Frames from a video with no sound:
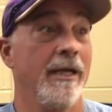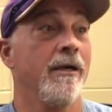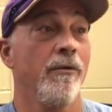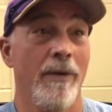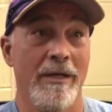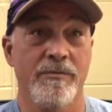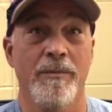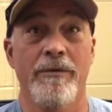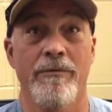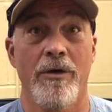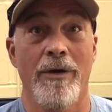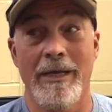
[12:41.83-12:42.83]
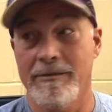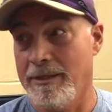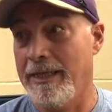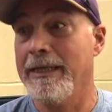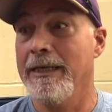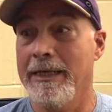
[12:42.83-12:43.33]
like a West Monroe has,
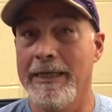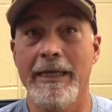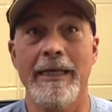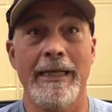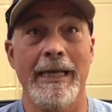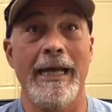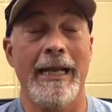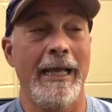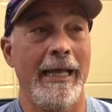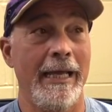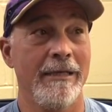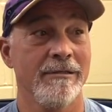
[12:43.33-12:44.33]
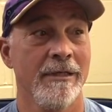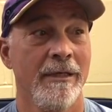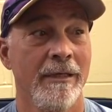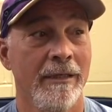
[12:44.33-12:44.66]
like an Acadiana has.